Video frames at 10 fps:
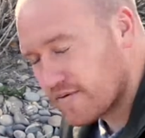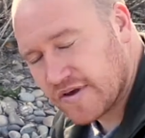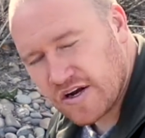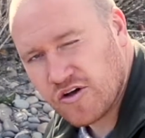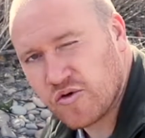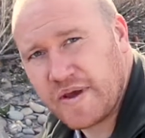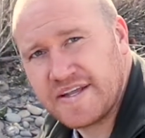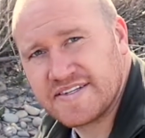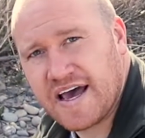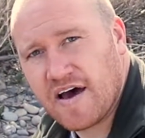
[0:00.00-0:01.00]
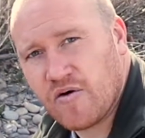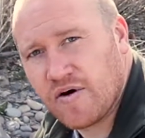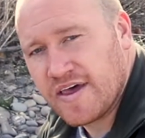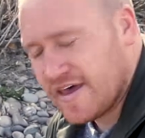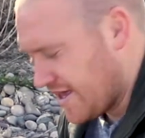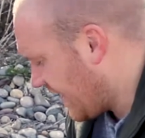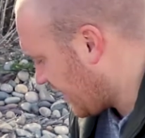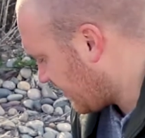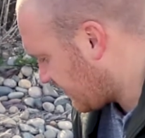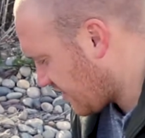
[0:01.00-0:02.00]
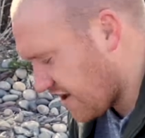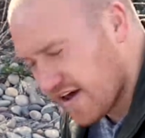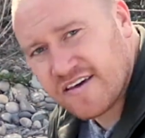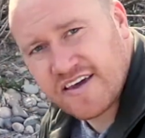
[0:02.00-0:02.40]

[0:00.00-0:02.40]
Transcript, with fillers: getting all the weeds out, and uh,